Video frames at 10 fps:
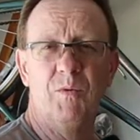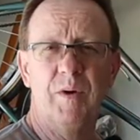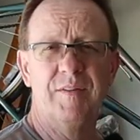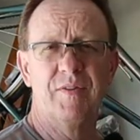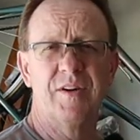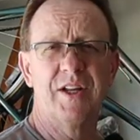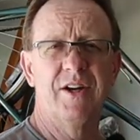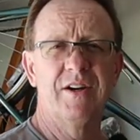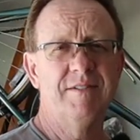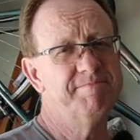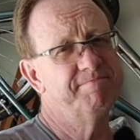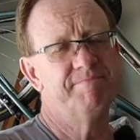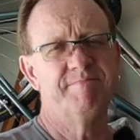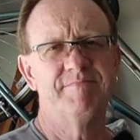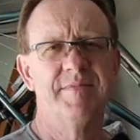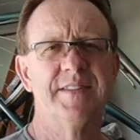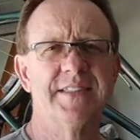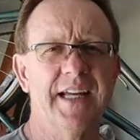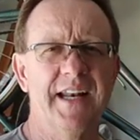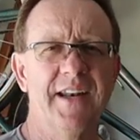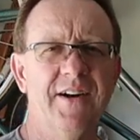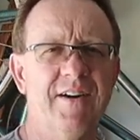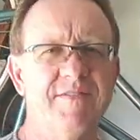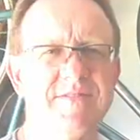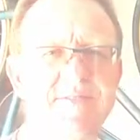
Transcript: wait for it to cure sand it off.